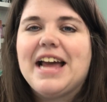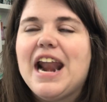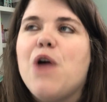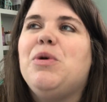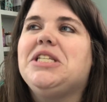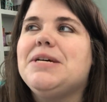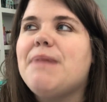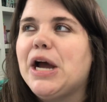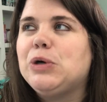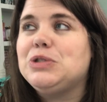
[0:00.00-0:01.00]
And I went to
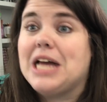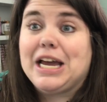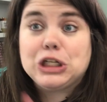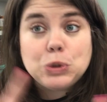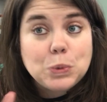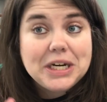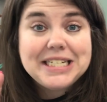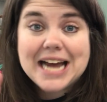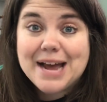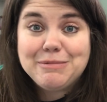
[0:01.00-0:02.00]
Michael's like 20
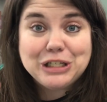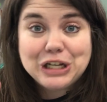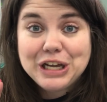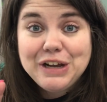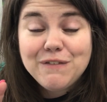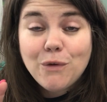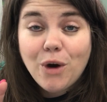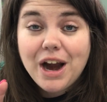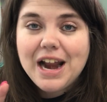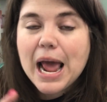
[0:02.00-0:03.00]
times looking
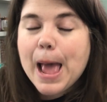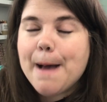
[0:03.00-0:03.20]
for it.